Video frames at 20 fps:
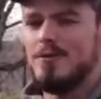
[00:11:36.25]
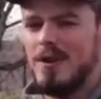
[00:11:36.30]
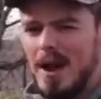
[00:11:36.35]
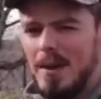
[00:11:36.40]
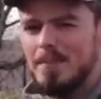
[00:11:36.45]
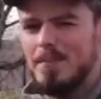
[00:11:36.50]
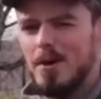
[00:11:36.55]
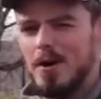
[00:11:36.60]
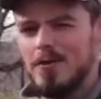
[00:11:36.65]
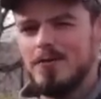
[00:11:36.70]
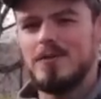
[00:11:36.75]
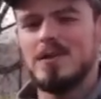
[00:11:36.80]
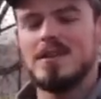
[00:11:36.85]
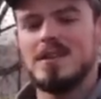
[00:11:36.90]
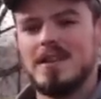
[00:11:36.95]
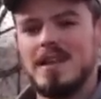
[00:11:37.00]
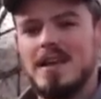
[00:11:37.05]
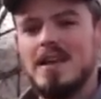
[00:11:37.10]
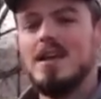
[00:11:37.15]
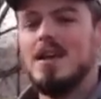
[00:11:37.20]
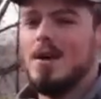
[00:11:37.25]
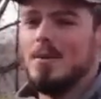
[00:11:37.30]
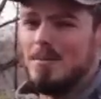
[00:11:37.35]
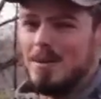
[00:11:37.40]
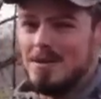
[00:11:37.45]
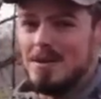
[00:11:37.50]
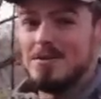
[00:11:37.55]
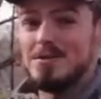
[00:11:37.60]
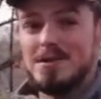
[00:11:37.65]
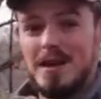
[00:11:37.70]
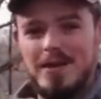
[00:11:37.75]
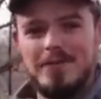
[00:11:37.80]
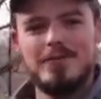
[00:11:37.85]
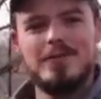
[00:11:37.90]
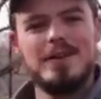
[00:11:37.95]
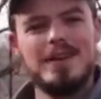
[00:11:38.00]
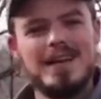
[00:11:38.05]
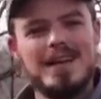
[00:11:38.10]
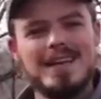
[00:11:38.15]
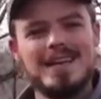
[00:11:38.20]
Not perfectly, but they're
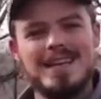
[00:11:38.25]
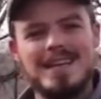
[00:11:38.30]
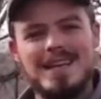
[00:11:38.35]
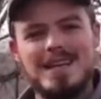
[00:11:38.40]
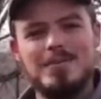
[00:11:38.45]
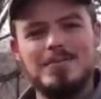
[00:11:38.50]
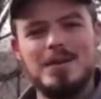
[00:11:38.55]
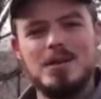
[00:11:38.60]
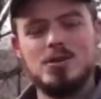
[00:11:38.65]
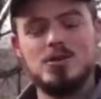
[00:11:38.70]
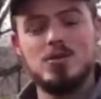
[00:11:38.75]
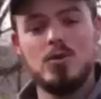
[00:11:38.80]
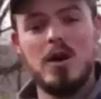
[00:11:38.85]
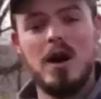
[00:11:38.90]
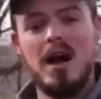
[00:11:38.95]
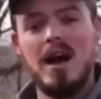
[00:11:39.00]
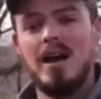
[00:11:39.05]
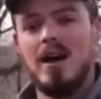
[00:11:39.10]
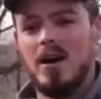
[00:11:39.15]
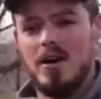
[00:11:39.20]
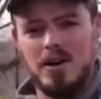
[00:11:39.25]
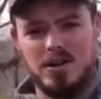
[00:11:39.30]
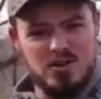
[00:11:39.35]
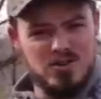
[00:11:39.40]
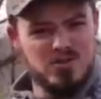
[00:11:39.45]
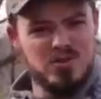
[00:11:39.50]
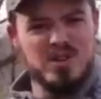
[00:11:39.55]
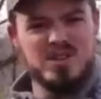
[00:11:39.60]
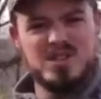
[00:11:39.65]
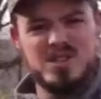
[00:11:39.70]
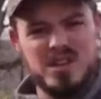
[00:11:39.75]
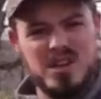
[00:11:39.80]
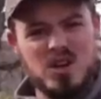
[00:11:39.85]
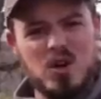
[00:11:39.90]
definitely going to keep me dry on a drizzly,